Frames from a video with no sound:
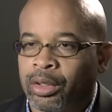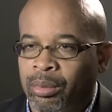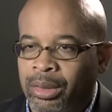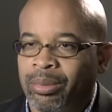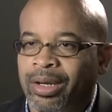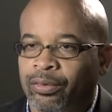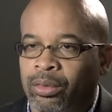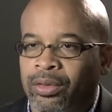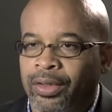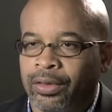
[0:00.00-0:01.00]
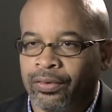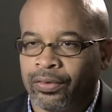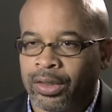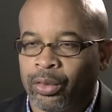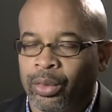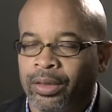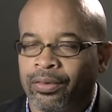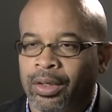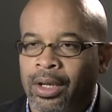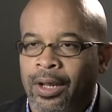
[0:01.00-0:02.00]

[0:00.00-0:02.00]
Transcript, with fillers: community based organizations increase